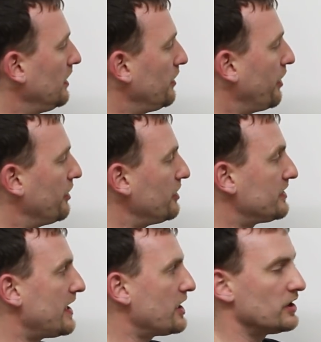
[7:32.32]
Your third
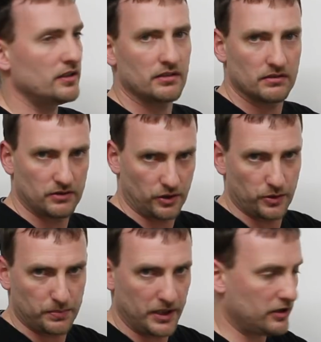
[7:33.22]
section,
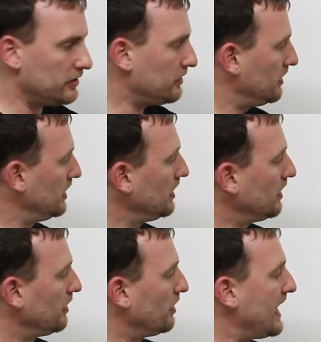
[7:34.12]
2 speakers.
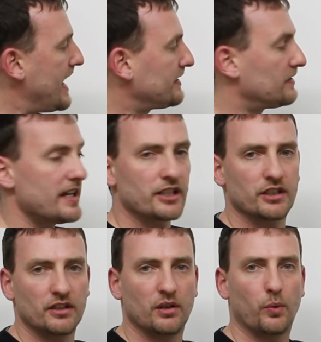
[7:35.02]
Your last
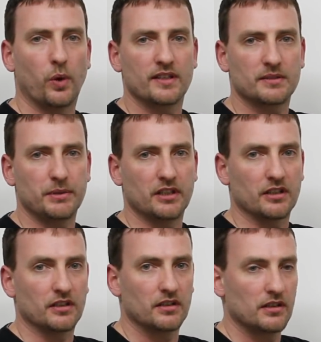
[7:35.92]
section, 1
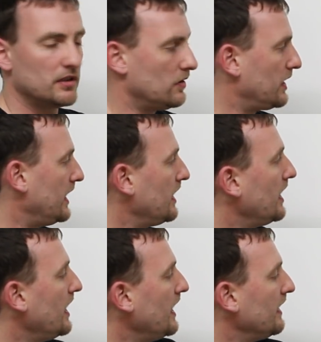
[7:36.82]
speaker, okay?
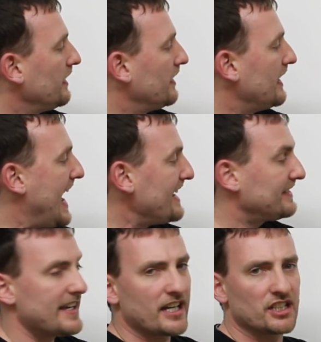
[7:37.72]
The last
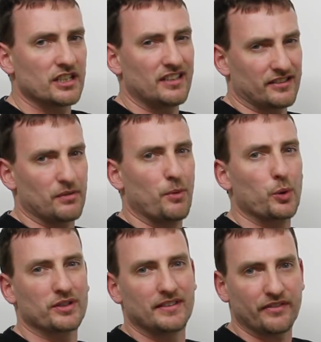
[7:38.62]
section is the
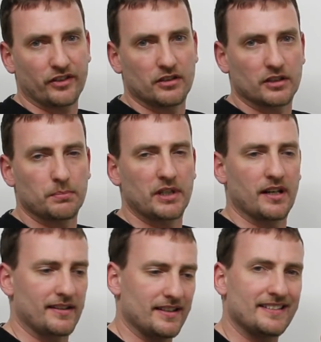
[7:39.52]
most difficult
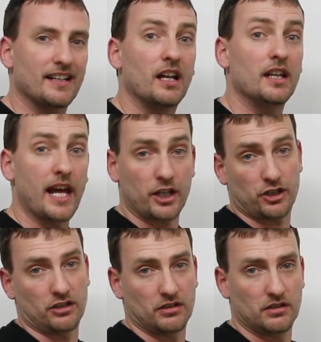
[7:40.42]
because it's a
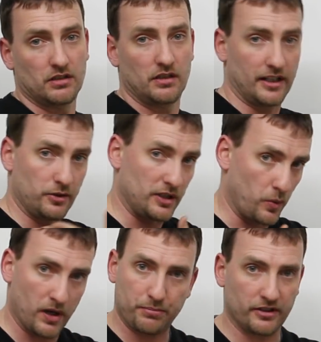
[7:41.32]
lecture. It's usually
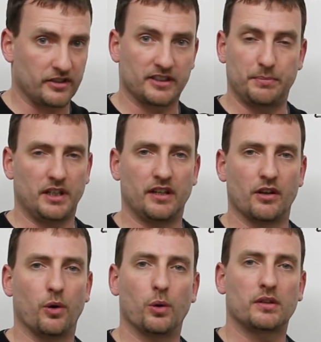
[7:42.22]
one person speaking
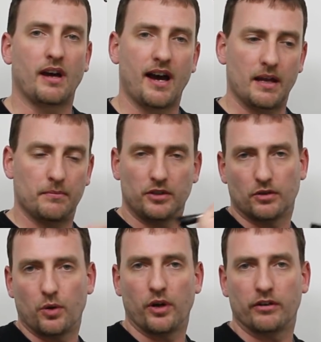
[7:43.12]
the whole time.
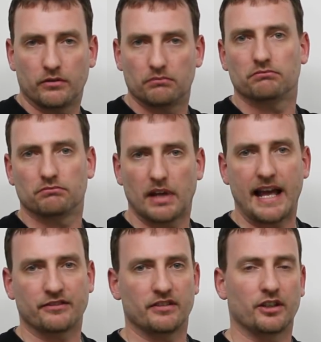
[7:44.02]
You're
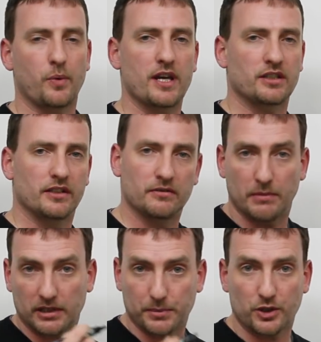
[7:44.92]
answering the questions,
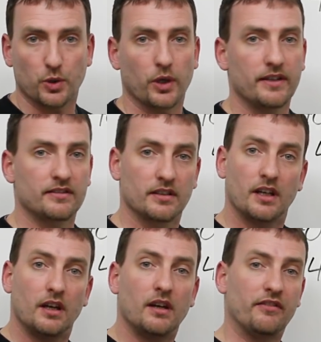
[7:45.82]
multiple choice,
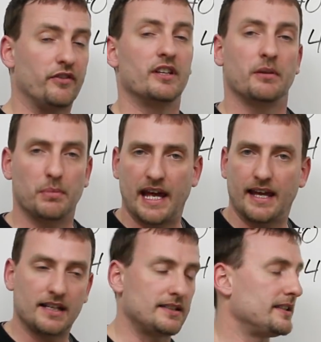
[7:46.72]
fill in the
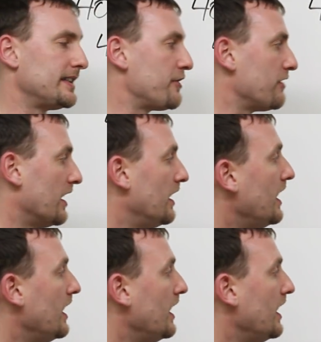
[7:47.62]
blanks, etc.